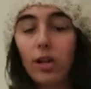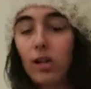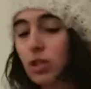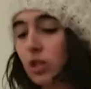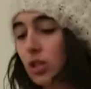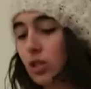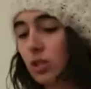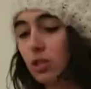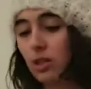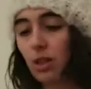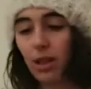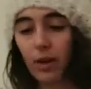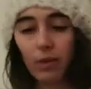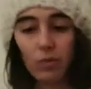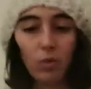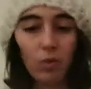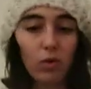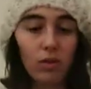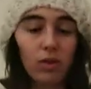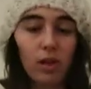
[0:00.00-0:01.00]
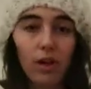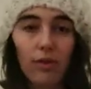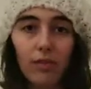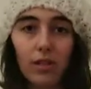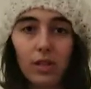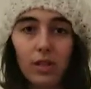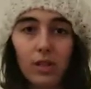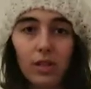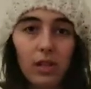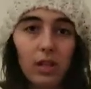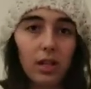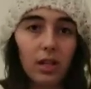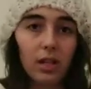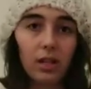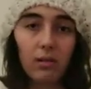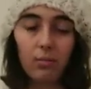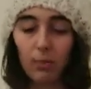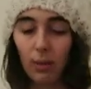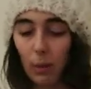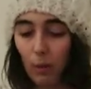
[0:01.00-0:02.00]
It just like rolls off easily. It
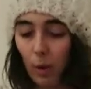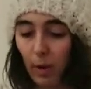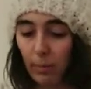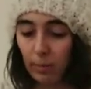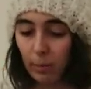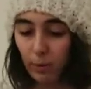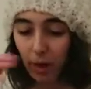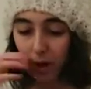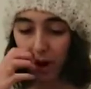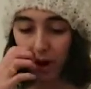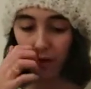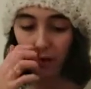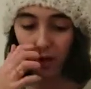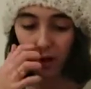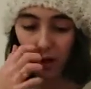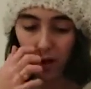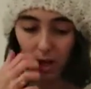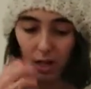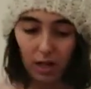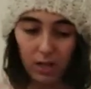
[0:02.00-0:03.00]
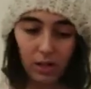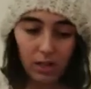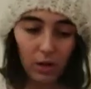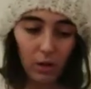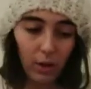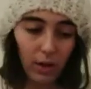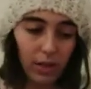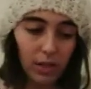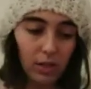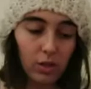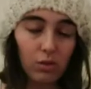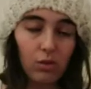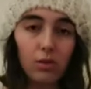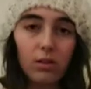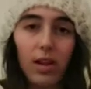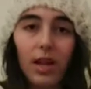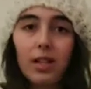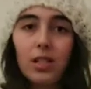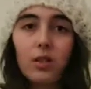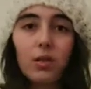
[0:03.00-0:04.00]
can be wiped right off. So it's
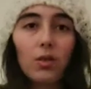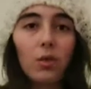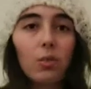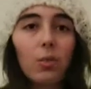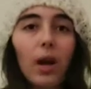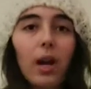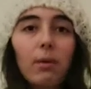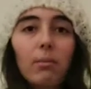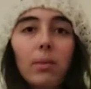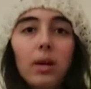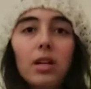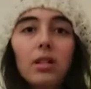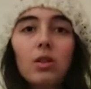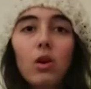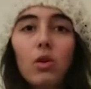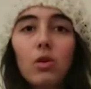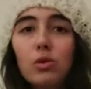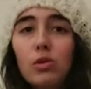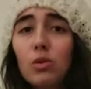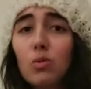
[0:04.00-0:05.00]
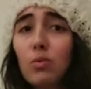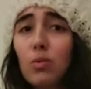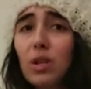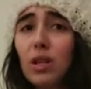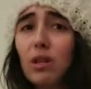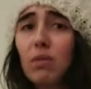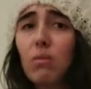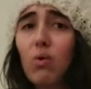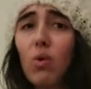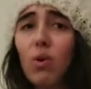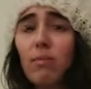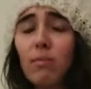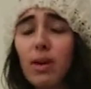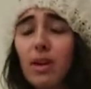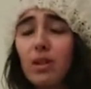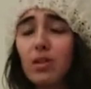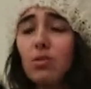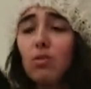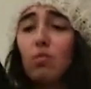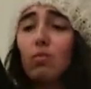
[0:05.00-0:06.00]
nice for the rain, but it's also really warm,
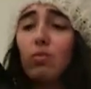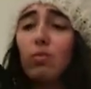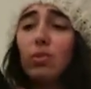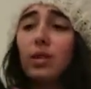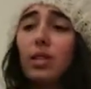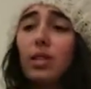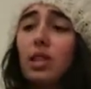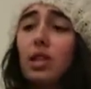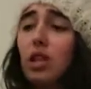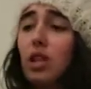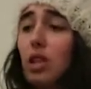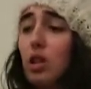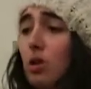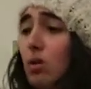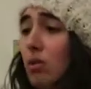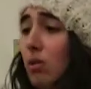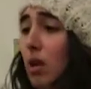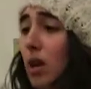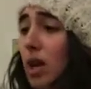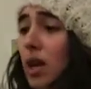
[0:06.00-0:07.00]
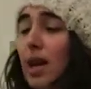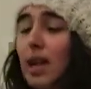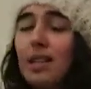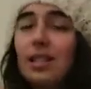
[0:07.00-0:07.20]
and it's really cute.